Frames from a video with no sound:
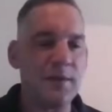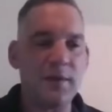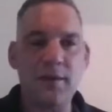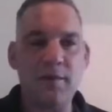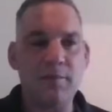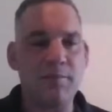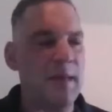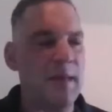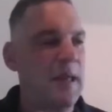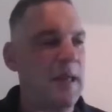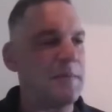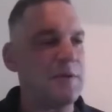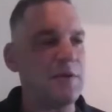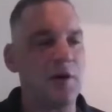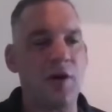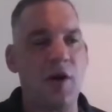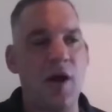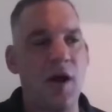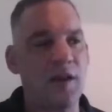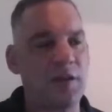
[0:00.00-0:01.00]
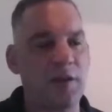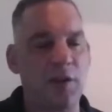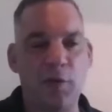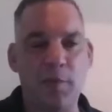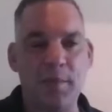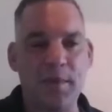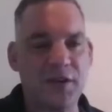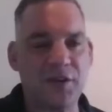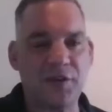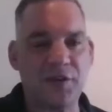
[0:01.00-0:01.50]
Maybe you'll cause a little bit
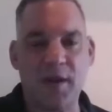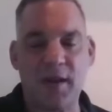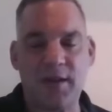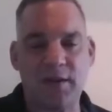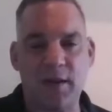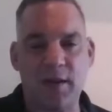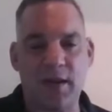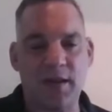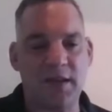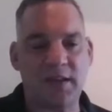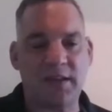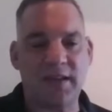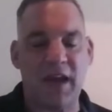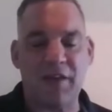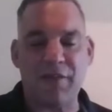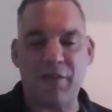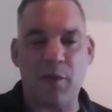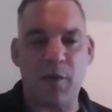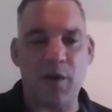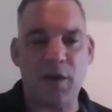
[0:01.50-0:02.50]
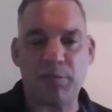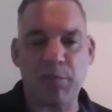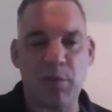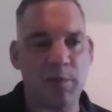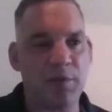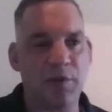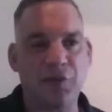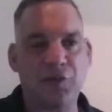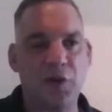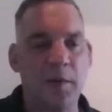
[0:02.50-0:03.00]
of stress on the staff at West Point.
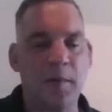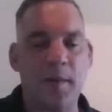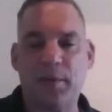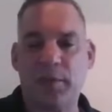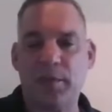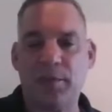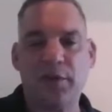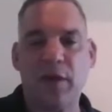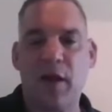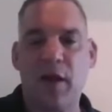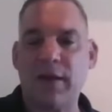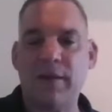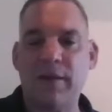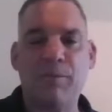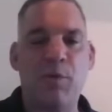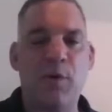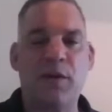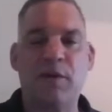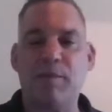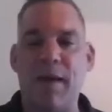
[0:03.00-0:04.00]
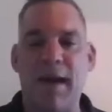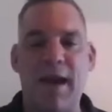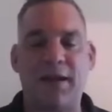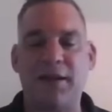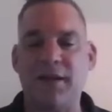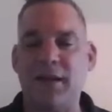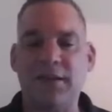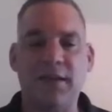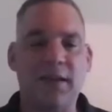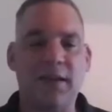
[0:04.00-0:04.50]
They'll drum up some talking points back.
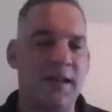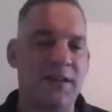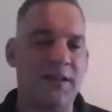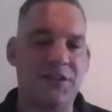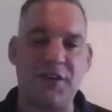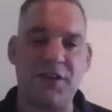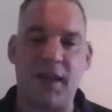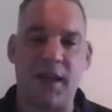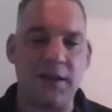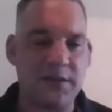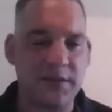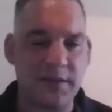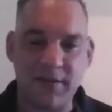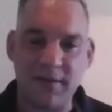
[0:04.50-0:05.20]
Nothing gets changed.